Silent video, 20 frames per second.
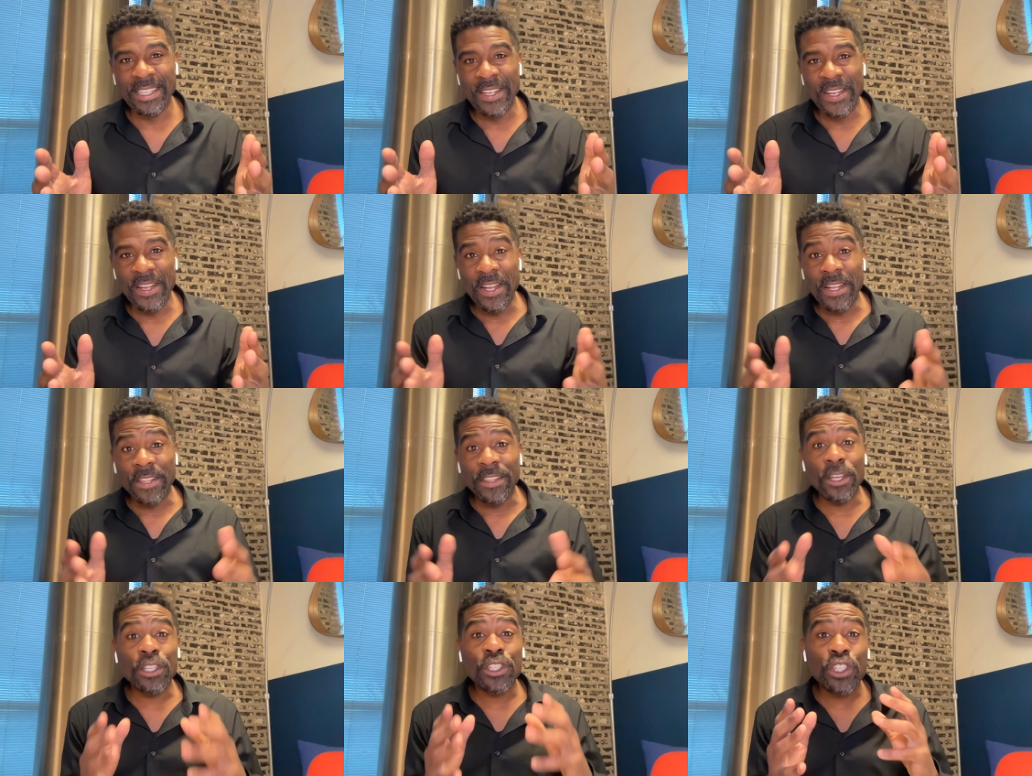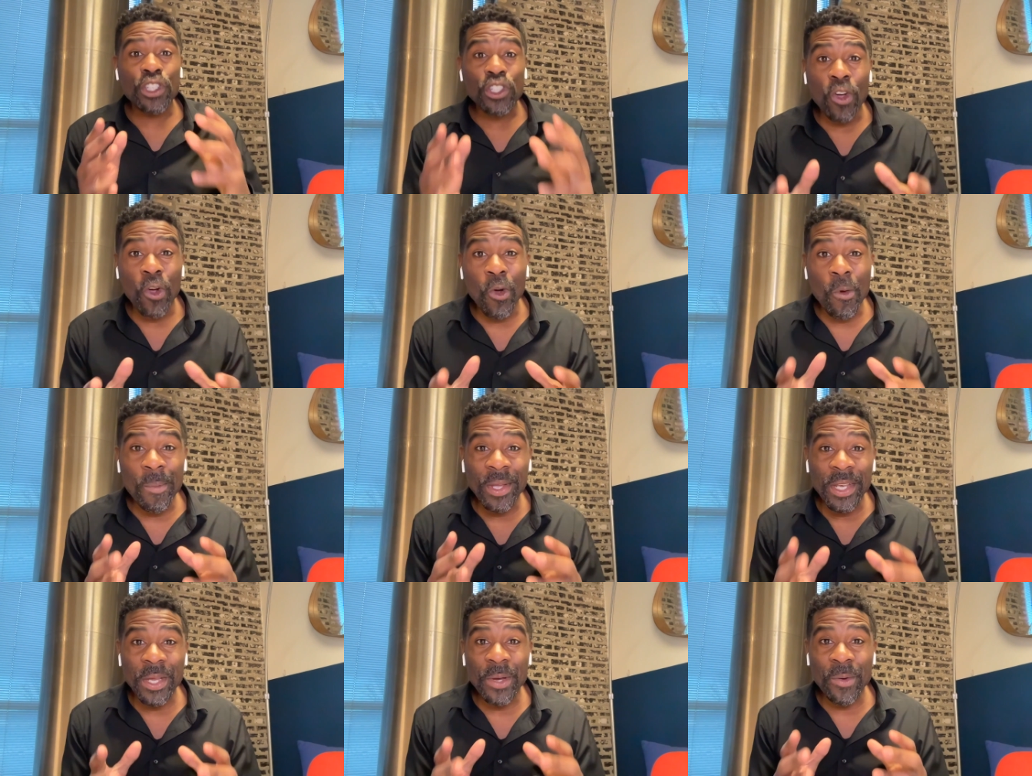There's so
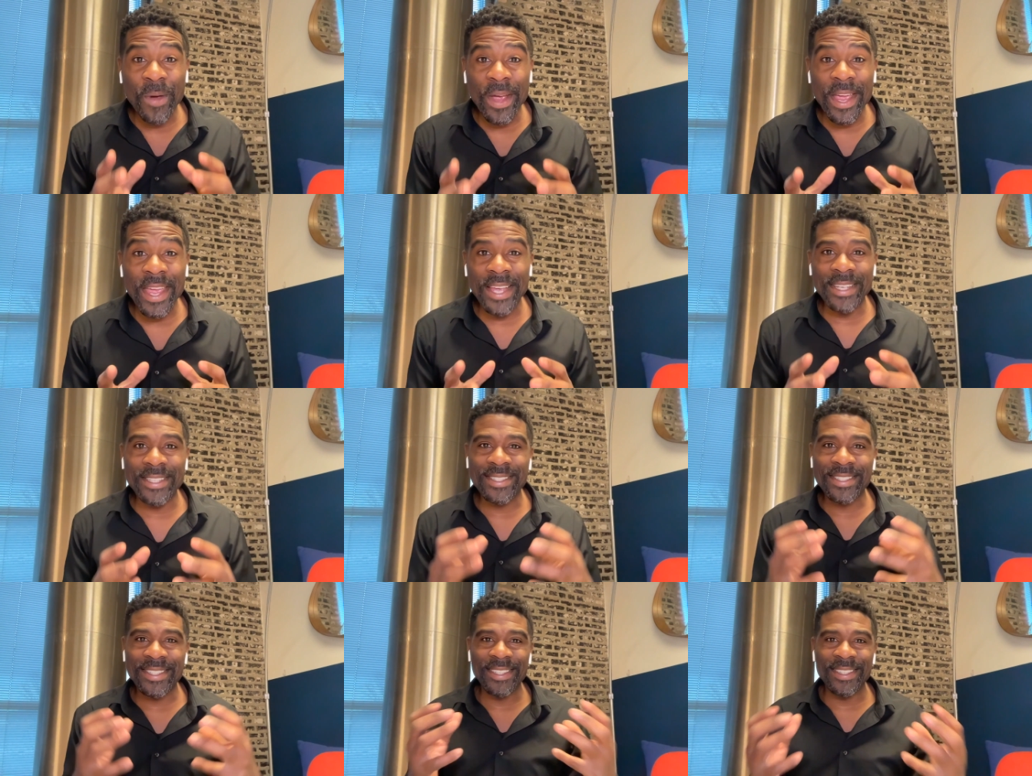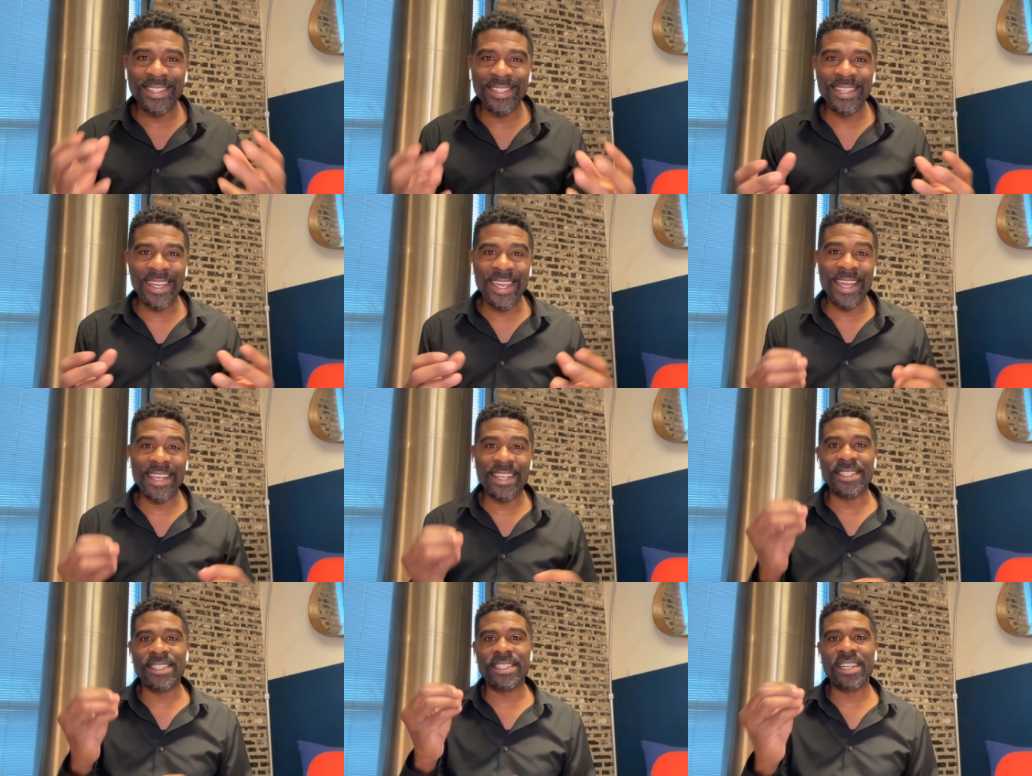many ways to look at
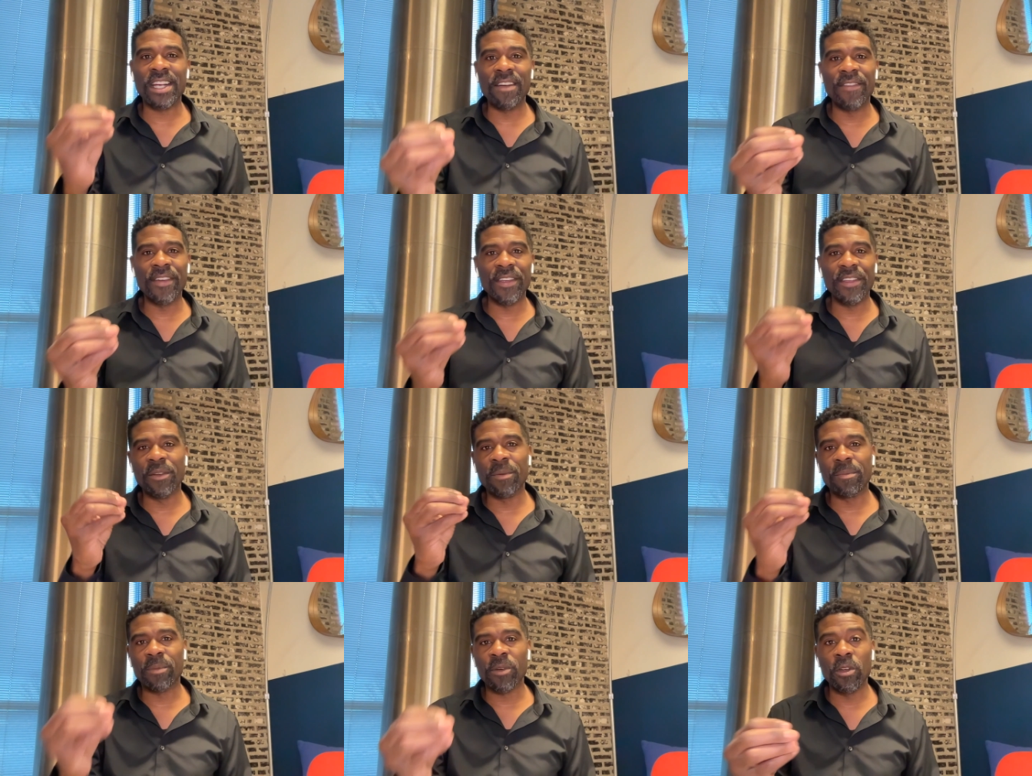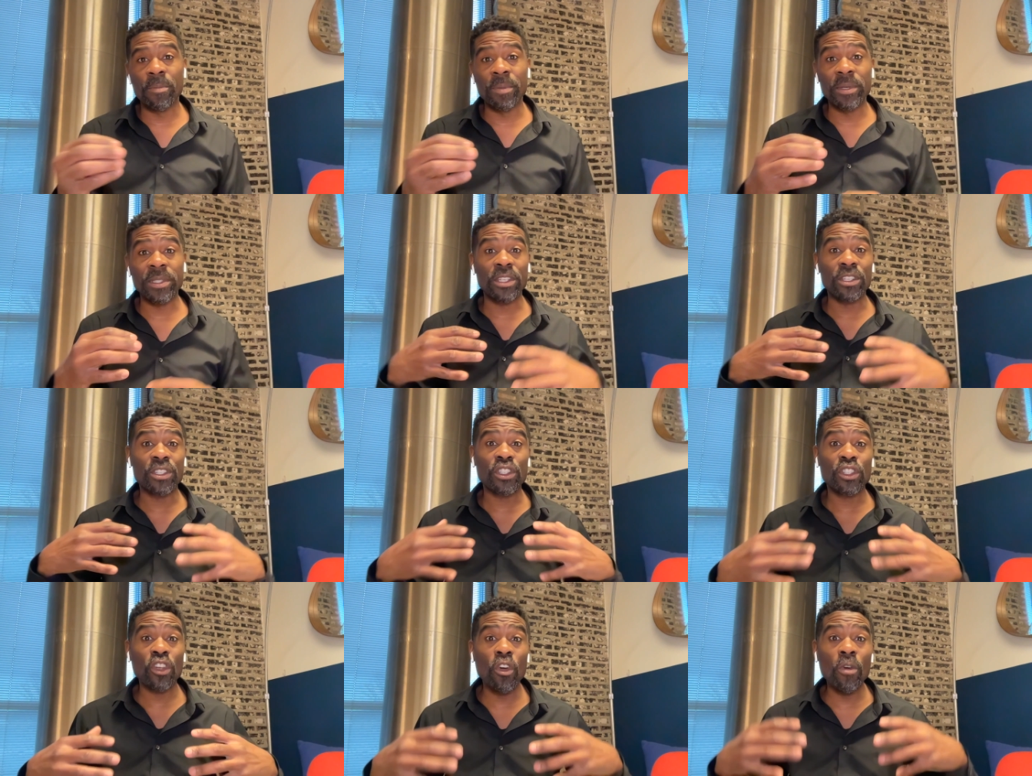discovering your purpose. There's
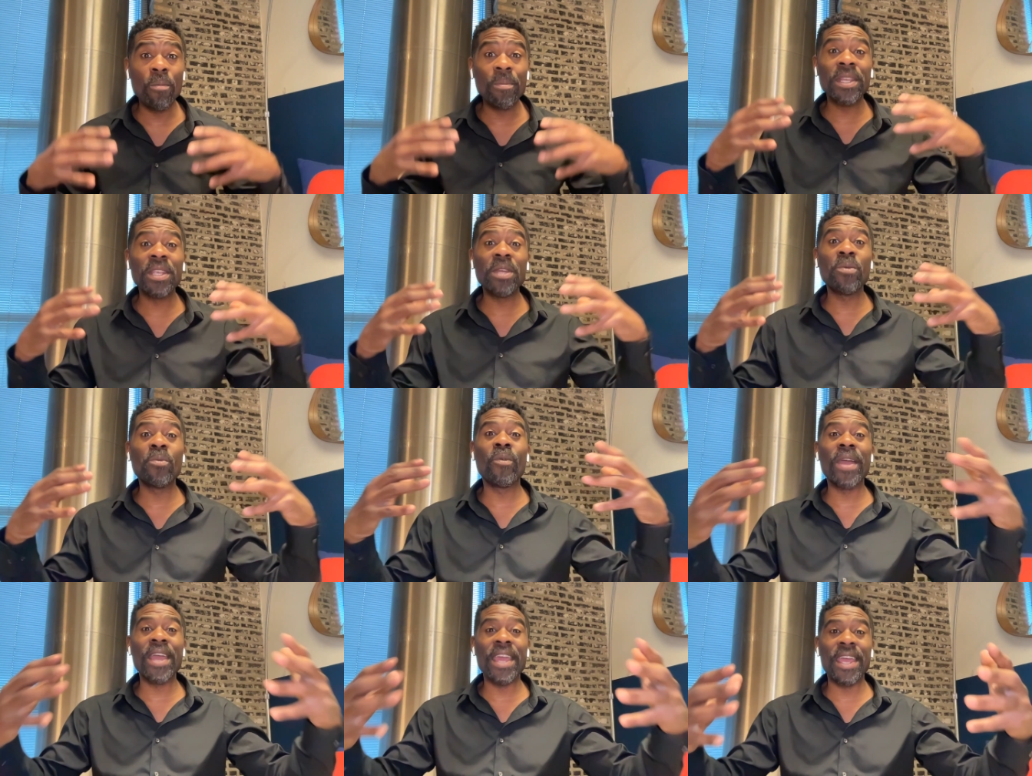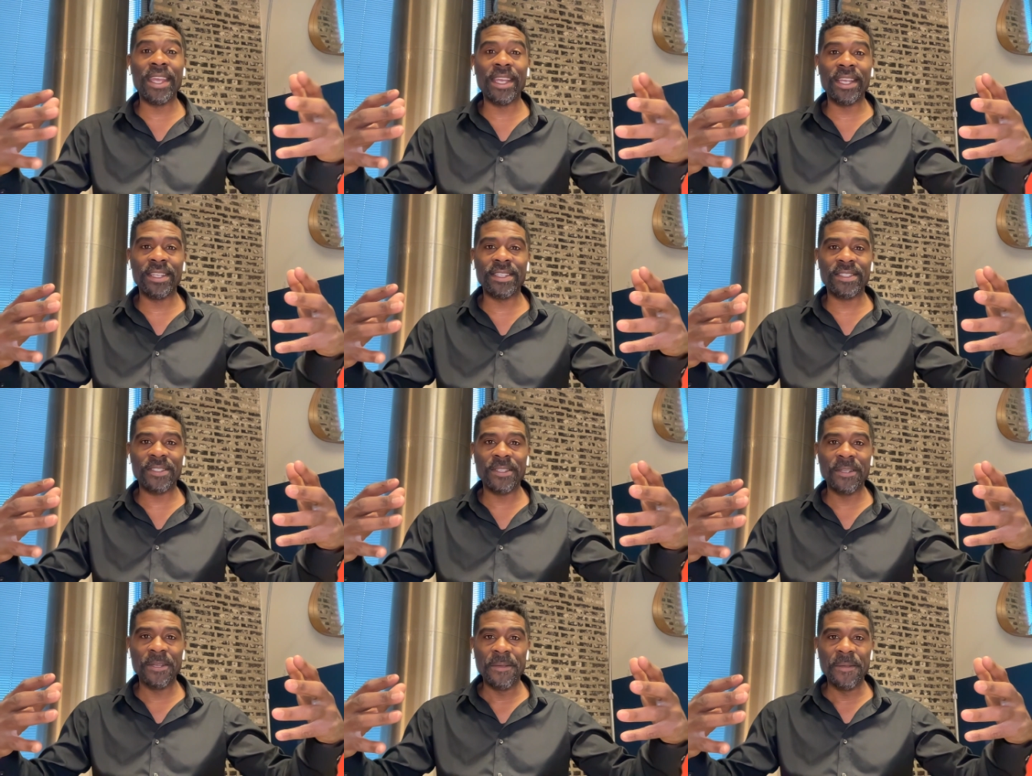so many
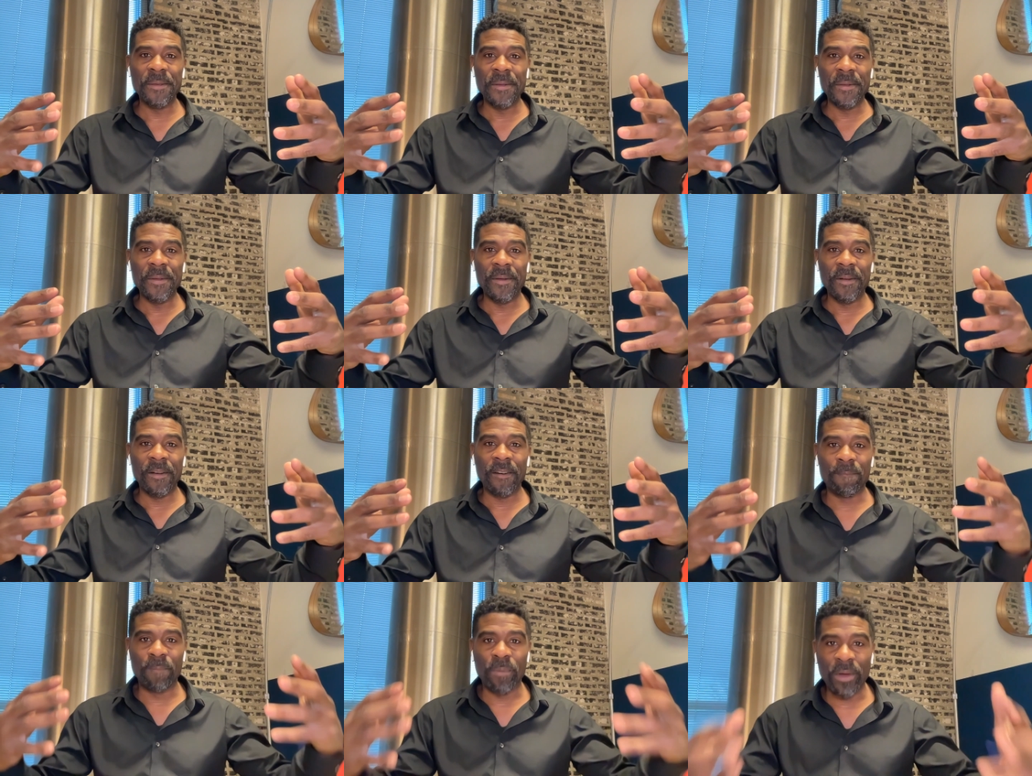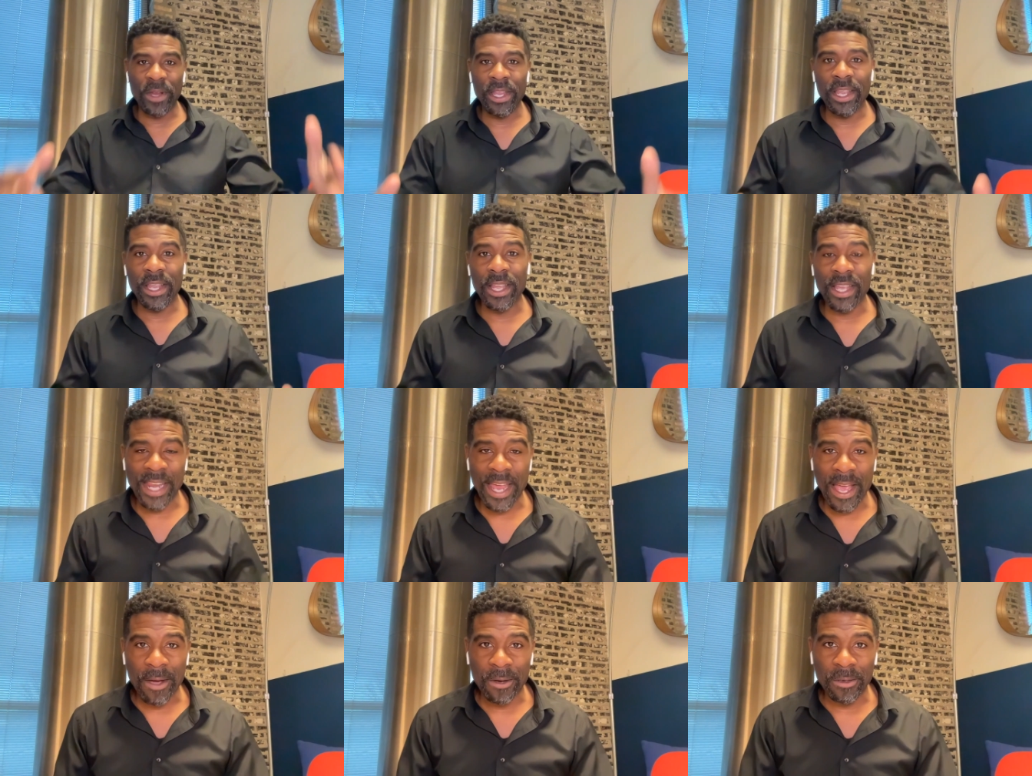ways of bringing it
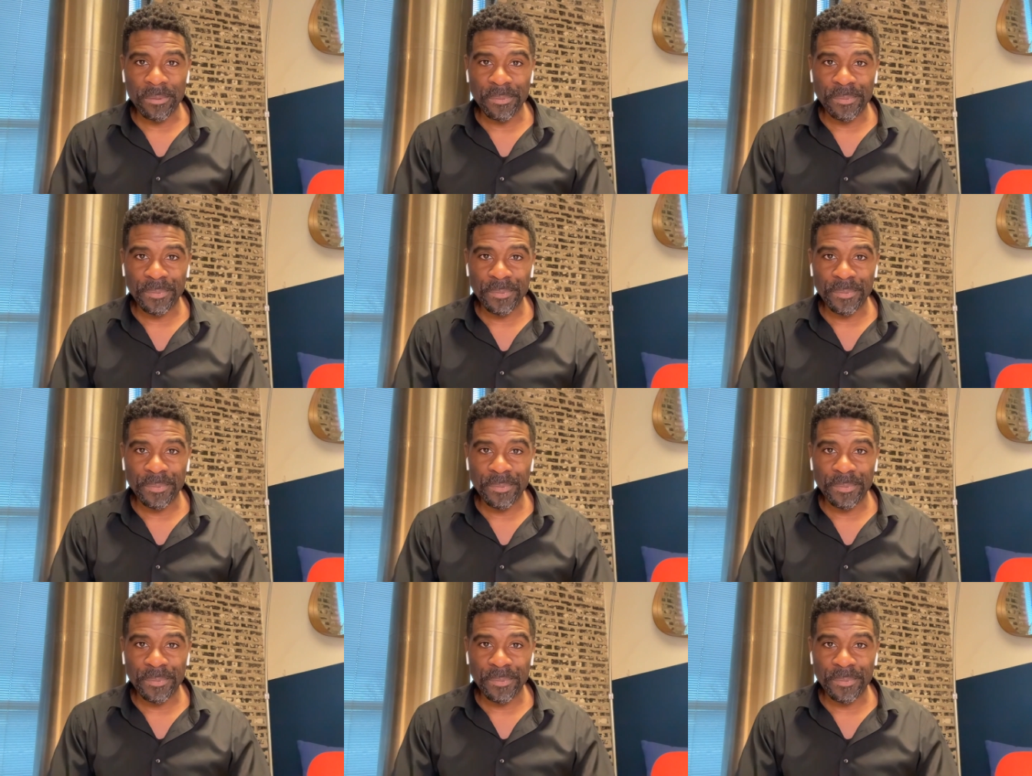out.